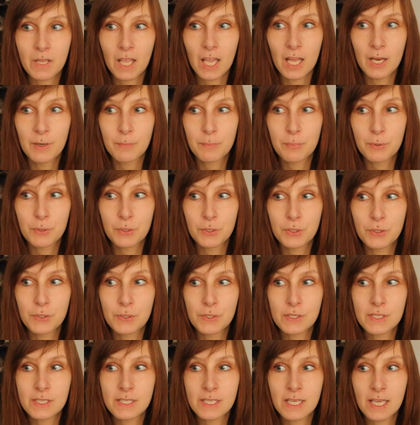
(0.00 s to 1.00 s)
and
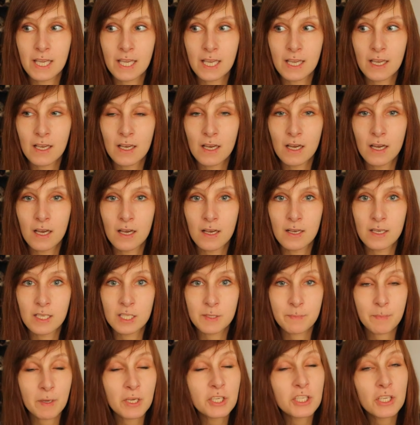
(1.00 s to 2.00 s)
producing uh,
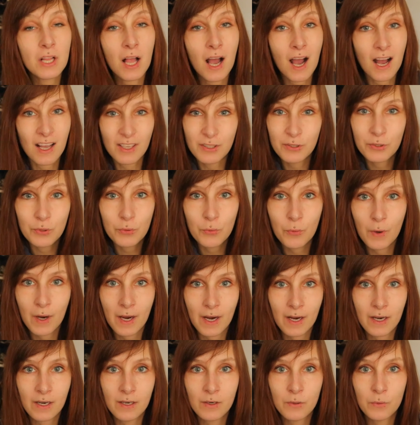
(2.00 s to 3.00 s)
special
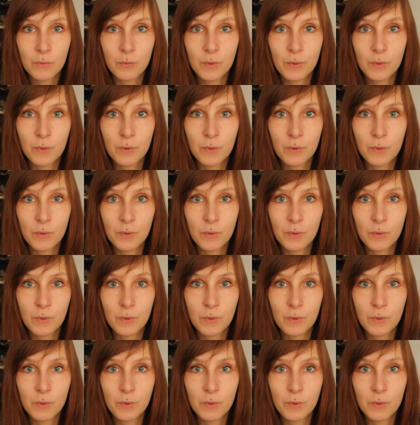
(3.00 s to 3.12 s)
underwear